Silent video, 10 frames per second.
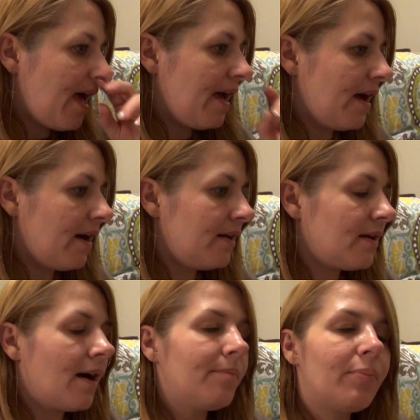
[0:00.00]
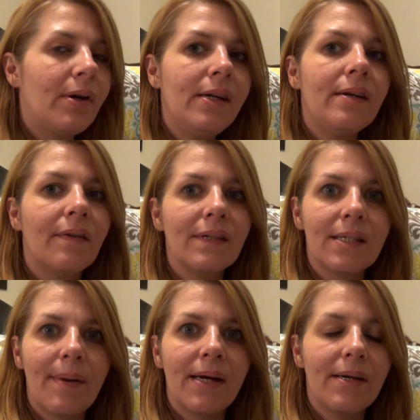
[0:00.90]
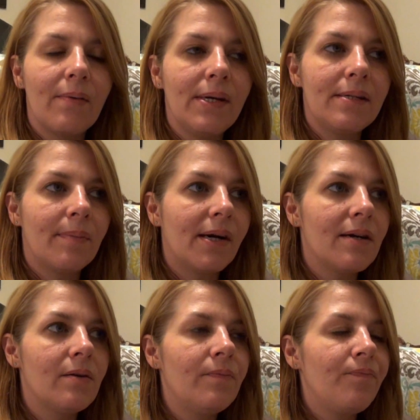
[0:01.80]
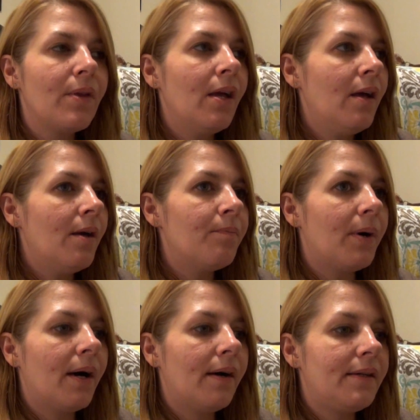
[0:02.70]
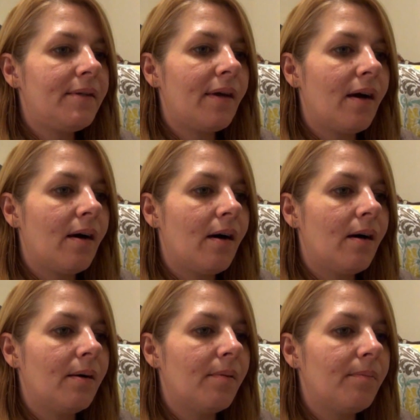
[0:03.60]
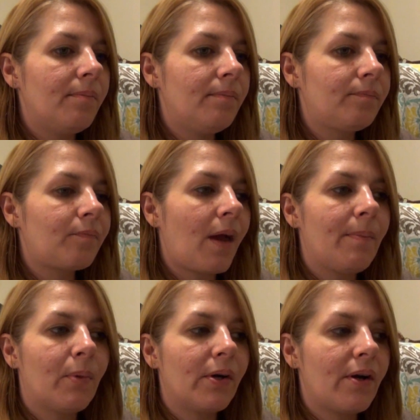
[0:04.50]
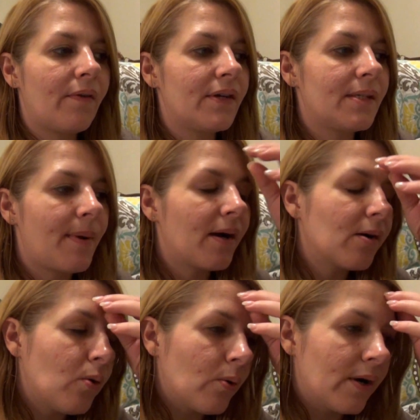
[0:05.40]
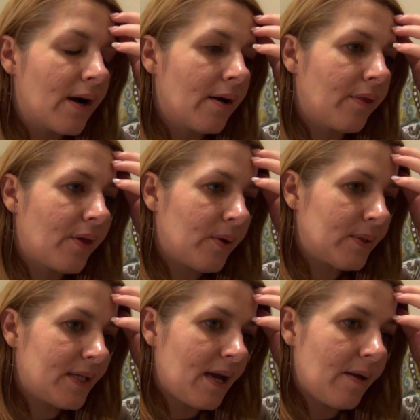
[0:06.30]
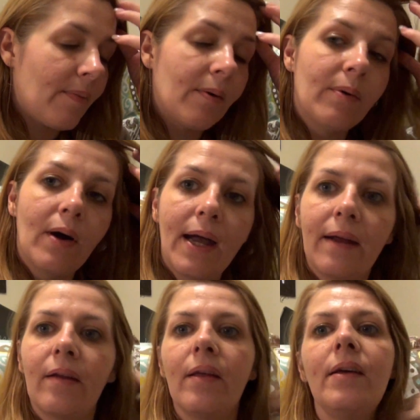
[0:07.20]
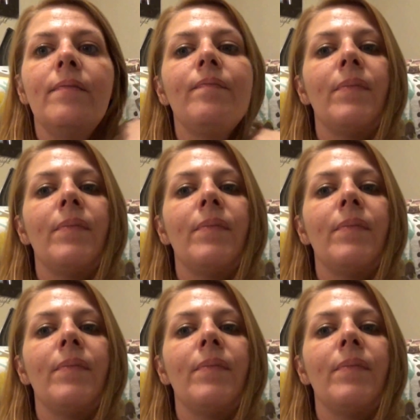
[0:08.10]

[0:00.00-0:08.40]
and I'm pretty nervous about going tomorrow, but I'm more nervous about court on Thursday, but we'll handle it.